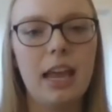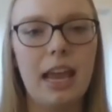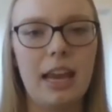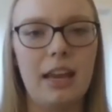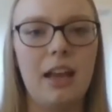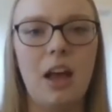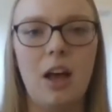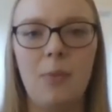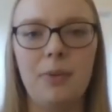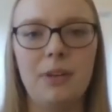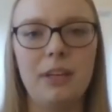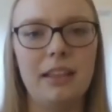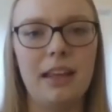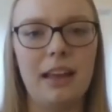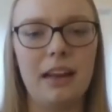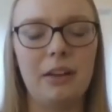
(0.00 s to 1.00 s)
in a
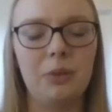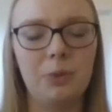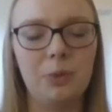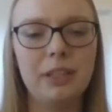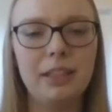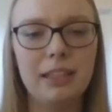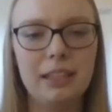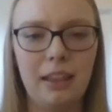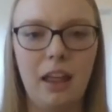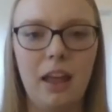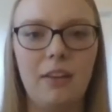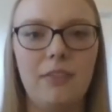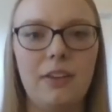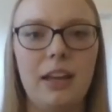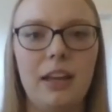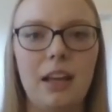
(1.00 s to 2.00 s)
company that I really love and